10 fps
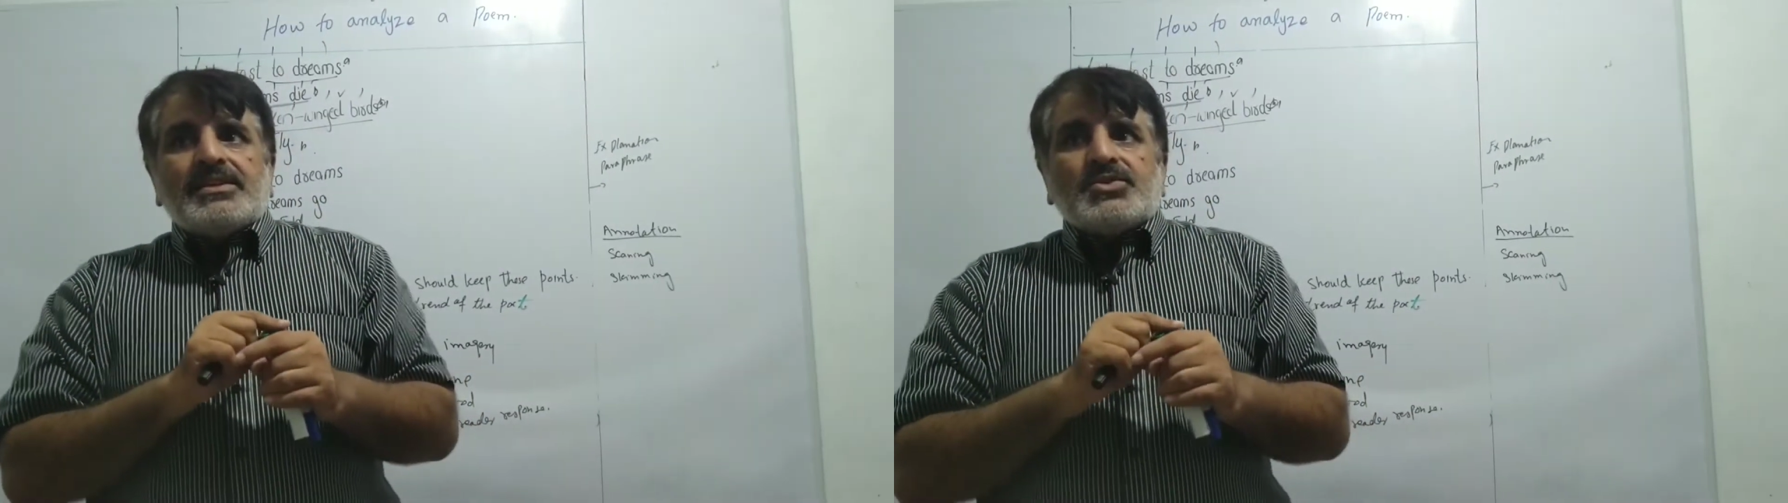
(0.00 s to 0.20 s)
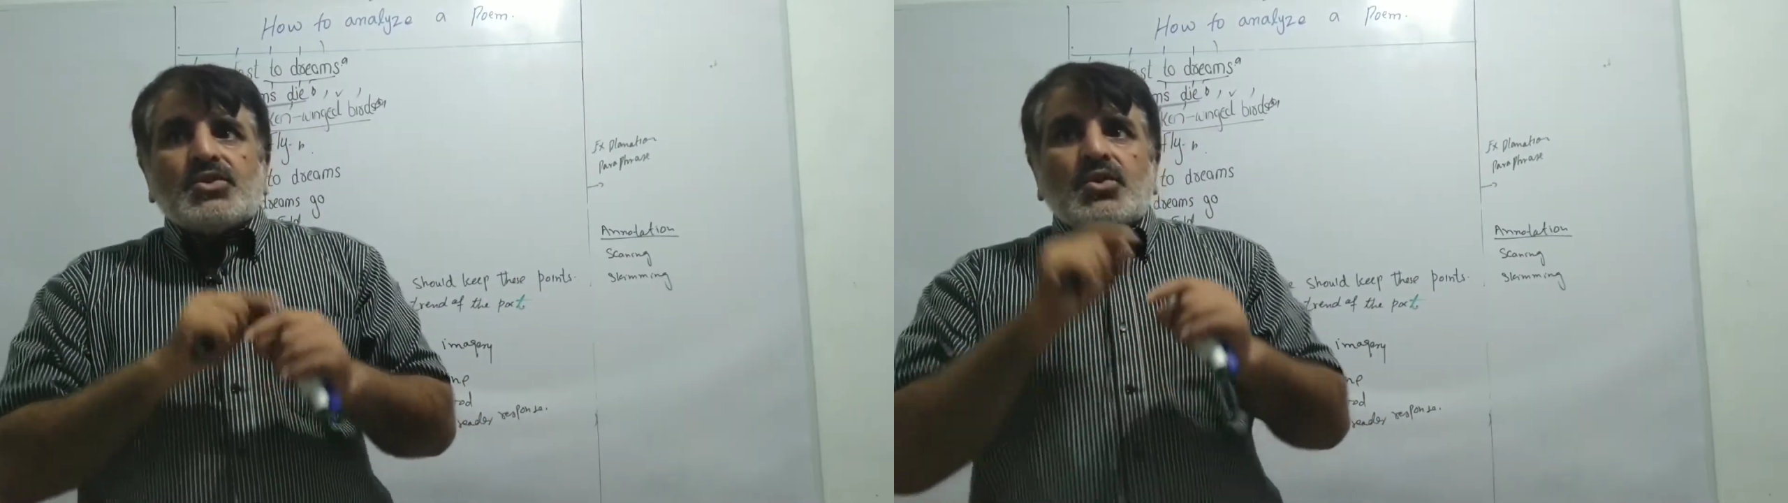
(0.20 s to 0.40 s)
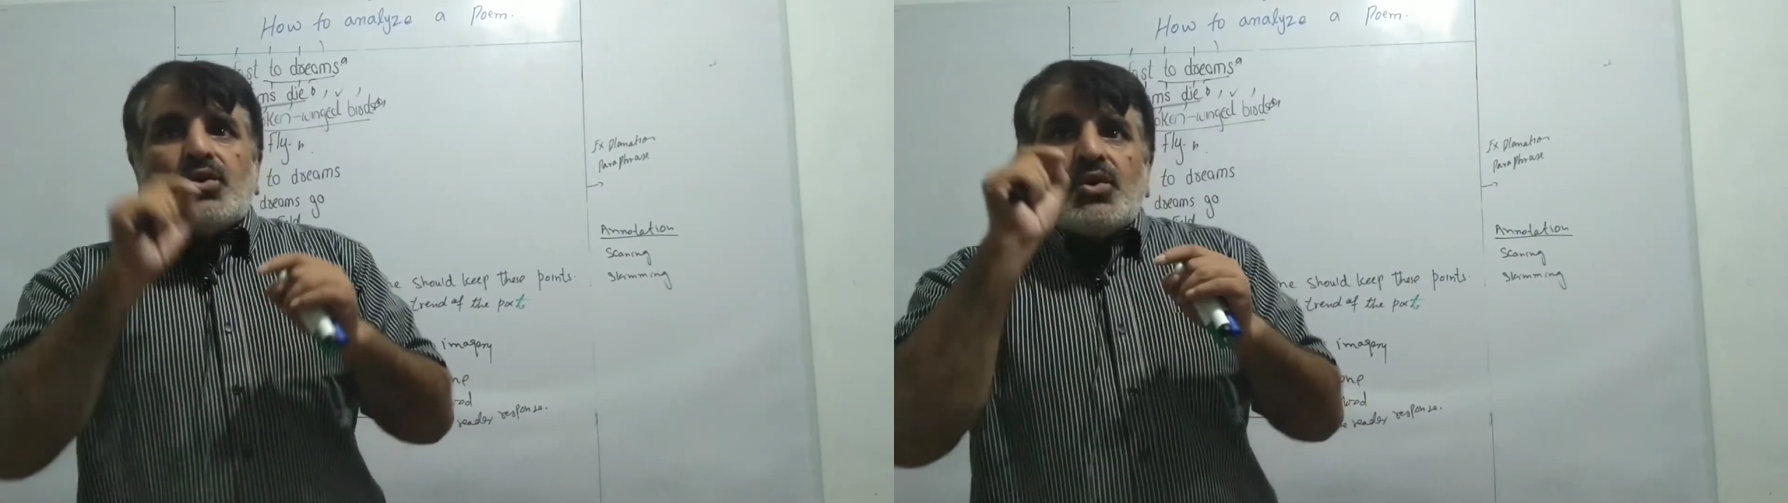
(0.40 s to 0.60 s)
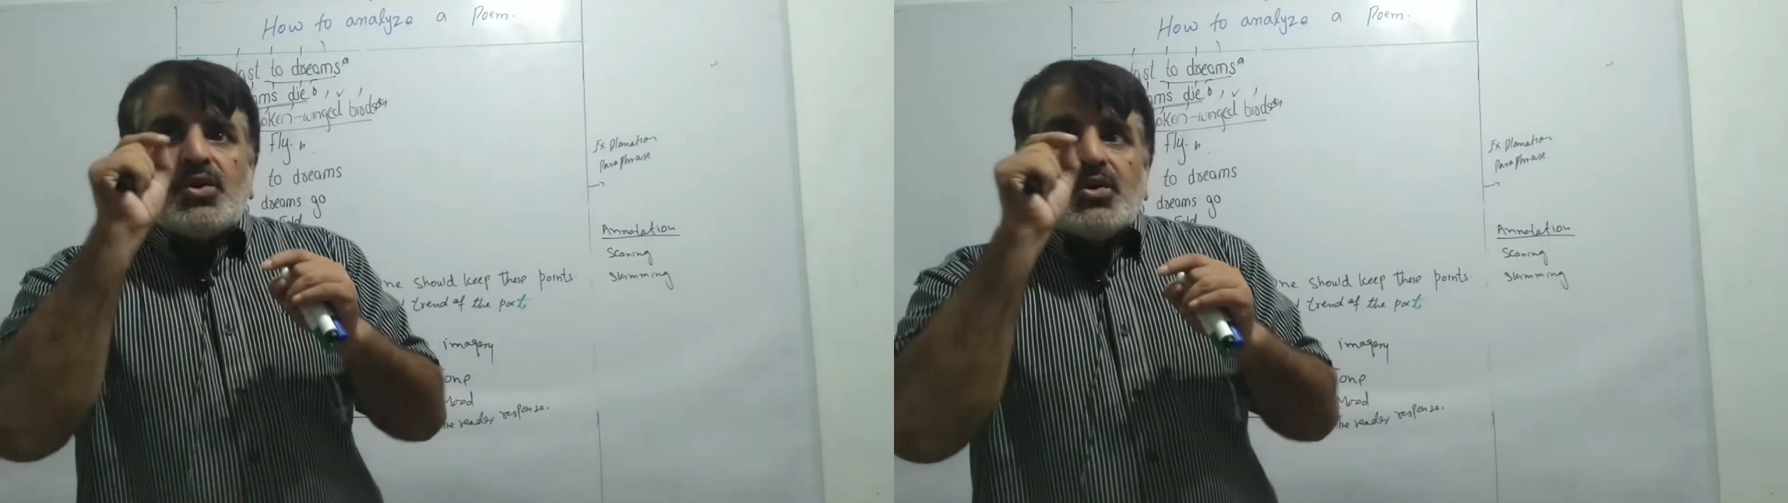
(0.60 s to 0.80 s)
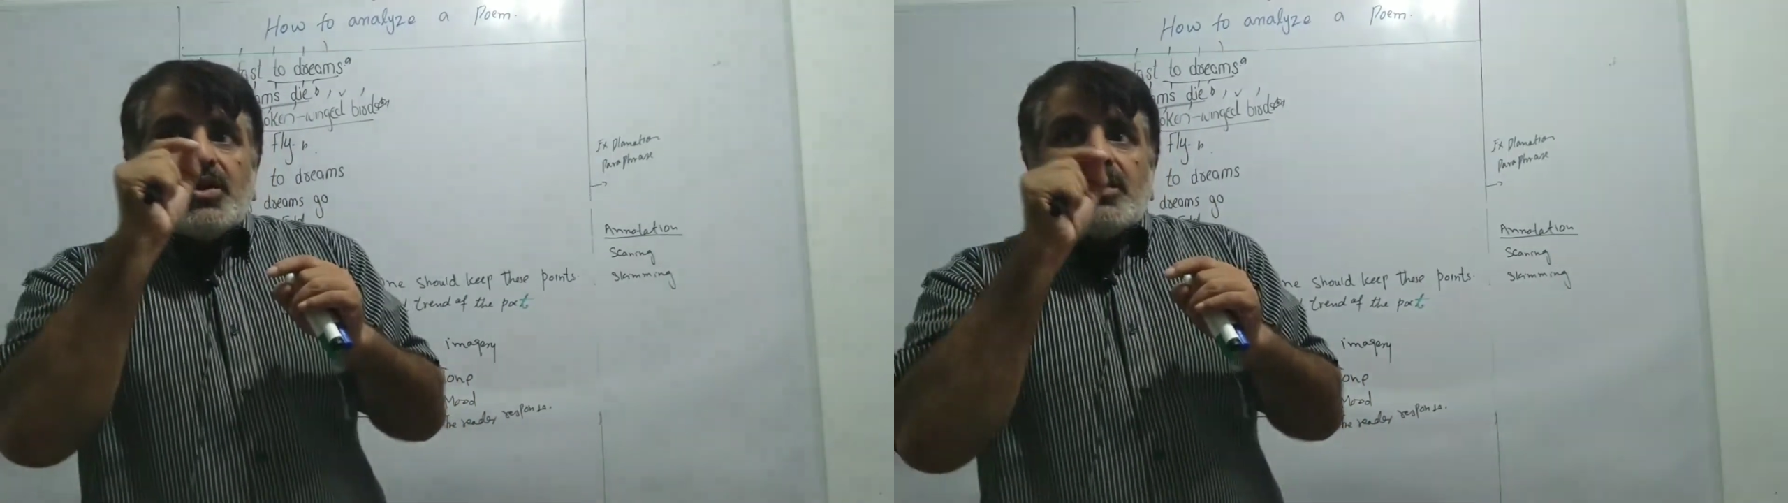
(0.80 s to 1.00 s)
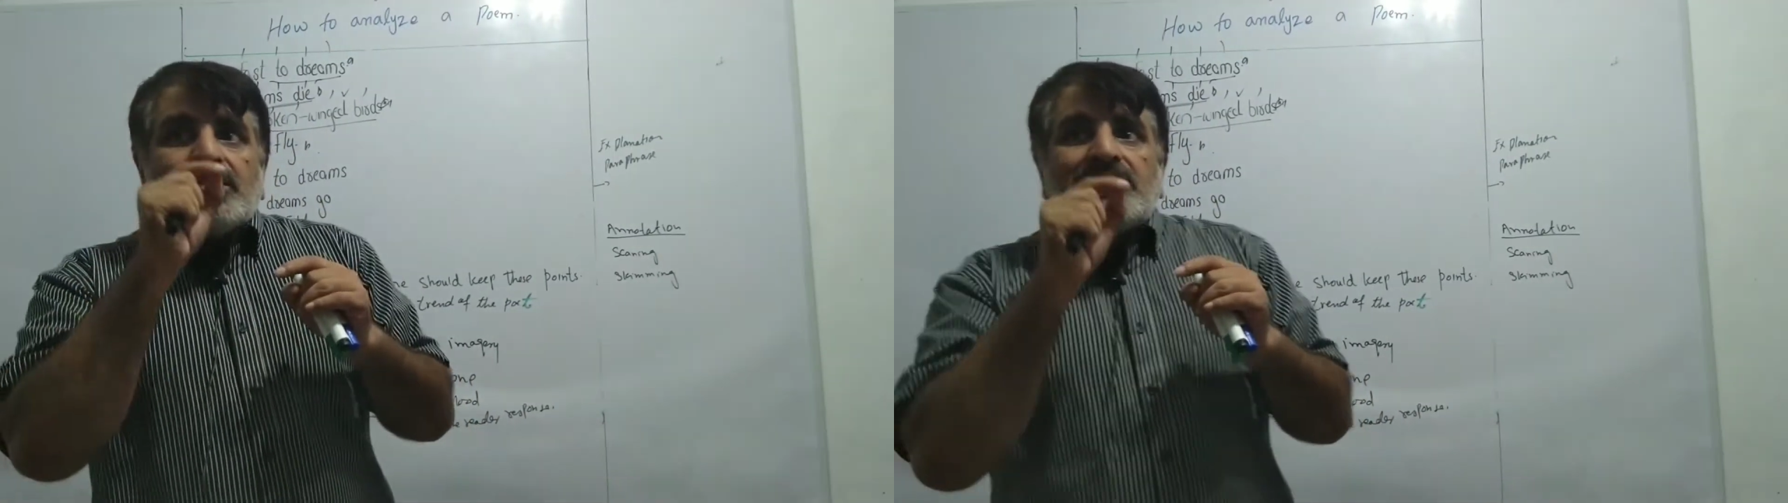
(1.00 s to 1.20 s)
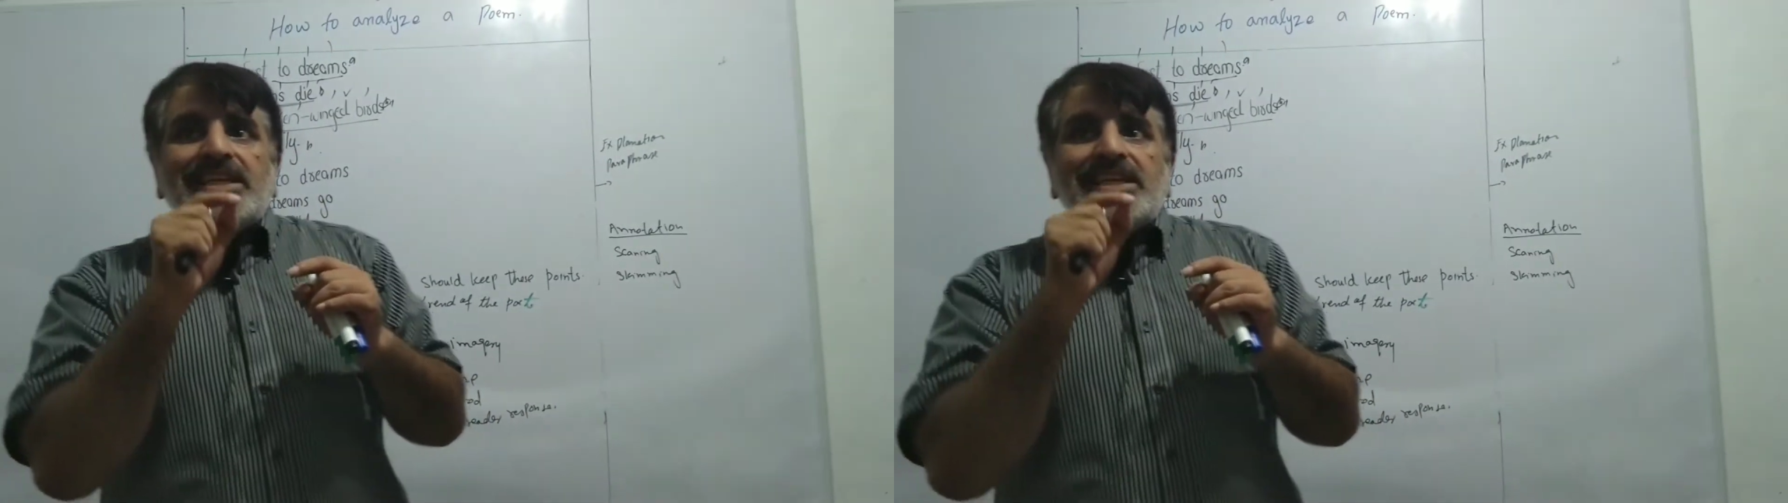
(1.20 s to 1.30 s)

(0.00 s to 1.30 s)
So